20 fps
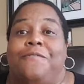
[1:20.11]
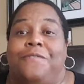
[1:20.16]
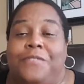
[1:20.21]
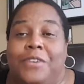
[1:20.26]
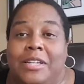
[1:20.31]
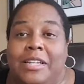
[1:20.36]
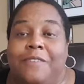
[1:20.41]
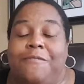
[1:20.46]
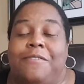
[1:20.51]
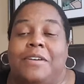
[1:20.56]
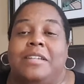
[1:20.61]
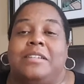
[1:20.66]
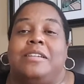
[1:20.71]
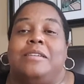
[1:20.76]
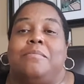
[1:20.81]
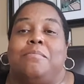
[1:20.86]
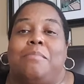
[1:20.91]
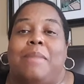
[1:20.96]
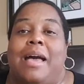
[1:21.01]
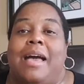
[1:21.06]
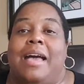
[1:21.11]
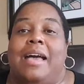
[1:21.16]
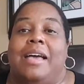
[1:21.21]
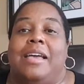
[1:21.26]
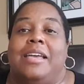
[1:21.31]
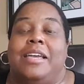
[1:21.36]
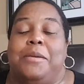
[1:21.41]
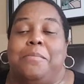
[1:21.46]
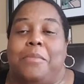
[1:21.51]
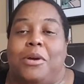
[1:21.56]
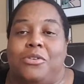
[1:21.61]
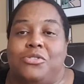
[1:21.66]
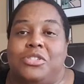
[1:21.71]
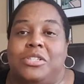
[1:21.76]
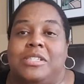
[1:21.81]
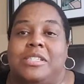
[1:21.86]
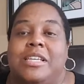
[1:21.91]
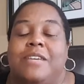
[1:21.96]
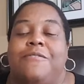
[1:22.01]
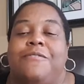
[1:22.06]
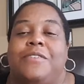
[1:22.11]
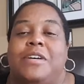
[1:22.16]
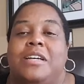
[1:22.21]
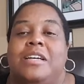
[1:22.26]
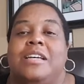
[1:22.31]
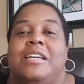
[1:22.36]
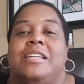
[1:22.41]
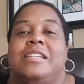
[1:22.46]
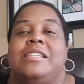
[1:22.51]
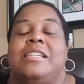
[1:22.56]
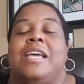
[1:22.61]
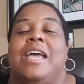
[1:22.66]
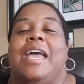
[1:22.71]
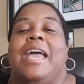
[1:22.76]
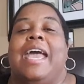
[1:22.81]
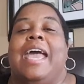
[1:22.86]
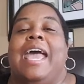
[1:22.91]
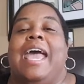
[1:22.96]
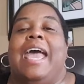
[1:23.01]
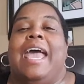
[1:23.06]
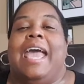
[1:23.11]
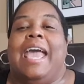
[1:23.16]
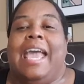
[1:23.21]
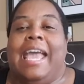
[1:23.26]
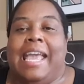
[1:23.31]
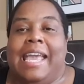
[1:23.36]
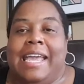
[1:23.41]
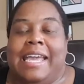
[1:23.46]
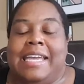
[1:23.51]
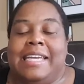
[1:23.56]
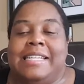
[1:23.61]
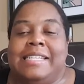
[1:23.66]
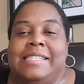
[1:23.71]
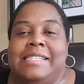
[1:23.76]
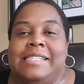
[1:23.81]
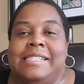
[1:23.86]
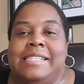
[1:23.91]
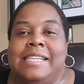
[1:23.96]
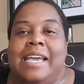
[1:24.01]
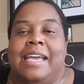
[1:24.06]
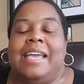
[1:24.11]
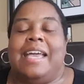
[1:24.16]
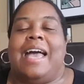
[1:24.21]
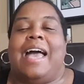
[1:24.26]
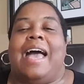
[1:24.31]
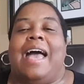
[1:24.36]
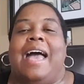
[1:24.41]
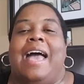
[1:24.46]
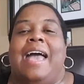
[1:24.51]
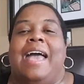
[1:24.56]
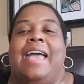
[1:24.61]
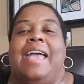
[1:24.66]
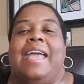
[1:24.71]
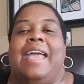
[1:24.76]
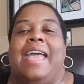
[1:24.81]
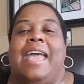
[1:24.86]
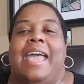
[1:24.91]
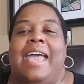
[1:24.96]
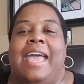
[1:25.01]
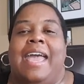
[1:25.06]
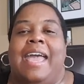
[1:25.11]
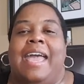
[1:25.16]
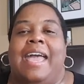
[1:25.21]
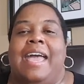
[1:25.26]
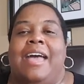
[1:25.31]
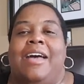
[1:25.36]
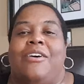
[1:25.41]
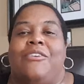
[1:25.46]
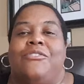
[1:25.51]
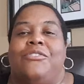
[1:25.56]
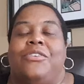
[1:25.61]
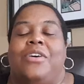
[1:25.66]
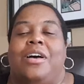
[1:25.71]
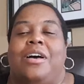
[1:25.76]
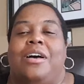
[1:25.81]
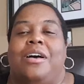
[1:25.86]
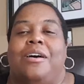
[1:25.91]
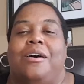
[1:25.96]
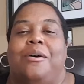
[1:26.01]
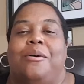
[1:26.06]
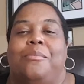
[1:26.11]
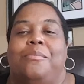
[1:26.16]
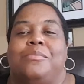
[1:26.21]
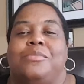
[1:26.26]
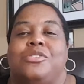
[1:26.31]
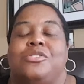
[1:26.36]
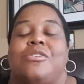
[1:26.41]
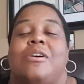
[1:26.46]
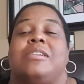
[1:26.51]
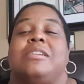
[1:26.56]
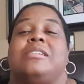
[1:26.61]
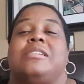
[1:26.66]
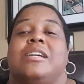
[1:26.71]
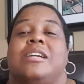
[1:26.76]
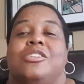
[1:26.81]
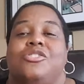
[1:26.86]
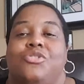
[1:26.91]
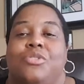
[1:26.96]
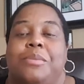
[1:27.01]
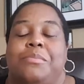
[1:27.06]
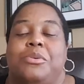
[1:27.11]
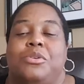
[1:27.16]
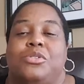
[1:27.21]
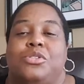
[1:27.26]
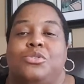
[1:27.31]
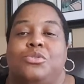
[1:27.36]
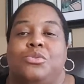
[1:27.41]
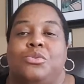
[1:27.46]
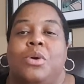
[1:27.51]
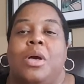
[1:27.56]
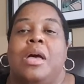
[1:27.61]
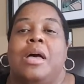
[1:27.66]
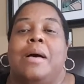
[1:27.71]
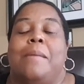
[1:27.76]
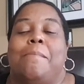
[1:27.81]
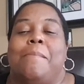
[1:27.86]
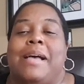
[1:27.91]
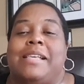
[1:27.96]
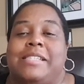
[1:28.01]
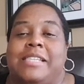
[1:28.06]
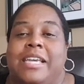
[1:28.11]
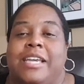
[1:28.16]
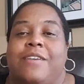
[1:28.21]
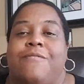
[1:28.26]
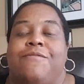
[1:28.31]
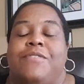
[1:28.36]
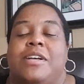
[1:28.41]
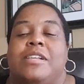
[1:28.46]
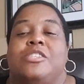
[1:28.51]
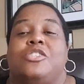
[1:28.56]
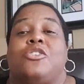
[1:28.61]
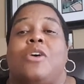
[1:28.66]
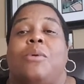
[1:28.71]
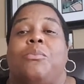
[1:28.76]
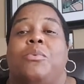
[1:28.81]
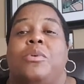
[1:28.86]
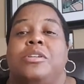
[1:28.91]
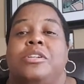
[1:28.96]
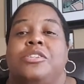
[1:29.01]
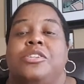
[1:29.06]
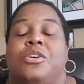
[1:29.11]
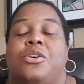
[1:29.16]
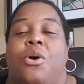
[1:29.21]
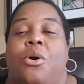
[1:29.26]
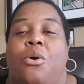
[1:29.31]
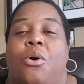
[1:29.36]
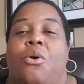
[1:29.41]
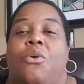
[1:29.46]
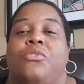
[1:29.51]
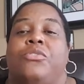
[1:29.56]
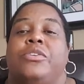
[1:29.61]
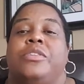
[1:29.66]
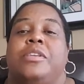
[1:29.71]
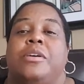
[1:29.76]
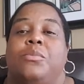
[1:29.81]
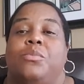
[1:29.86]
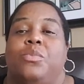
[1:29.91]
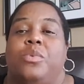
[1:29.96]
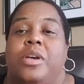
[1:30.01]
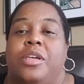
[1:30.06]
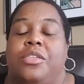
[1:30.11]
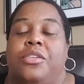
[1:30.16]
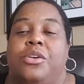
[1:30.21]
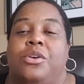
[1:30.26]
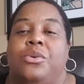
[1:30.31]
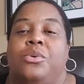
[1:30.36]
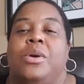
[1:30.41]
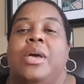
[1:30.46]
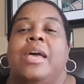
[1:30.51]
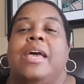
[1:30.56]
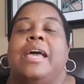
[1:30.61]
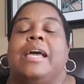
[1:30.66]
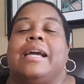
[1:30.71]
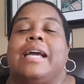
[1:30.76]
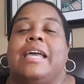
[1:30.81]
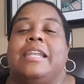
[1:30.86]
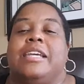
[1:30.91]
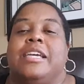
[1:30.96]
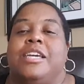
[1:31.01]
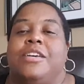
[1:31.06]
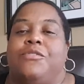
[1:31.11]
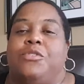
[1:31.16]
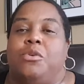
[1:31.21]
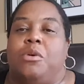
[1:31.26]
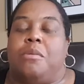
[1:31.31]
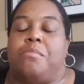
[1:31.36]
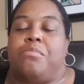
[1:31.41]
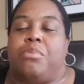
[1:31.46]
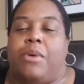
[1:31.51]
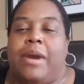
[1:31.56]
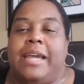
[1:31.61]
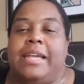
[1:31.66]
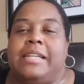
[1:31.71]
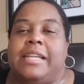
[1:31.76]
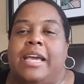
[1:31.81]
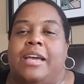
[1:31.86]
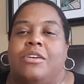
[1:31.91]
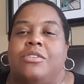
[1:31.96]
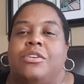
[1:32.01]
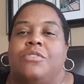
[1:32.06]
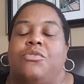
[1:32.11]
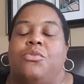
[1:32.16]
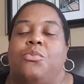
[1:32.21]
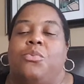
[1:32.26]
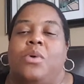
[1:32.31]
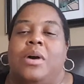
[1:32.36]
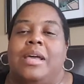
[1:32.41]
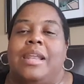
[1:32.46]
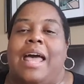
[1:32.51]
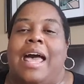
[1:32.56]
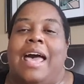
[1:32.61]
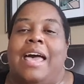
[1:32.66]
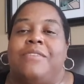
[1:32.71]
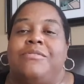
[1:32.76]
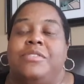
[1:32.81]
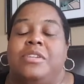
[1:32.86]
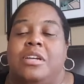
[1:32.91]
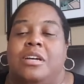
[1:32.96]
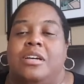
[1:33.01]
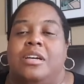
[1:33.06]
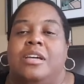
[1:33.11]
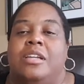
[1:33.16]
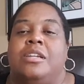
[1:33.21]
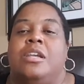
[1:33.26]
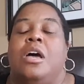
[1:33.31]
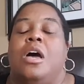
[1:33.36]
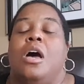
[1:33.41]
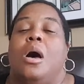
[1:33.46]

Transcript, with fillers: fully funded my emergency fund, and I have um, started to contribute to my sinking fund. So I wanted to go over them with you, kind of give you a breakdown of what I've done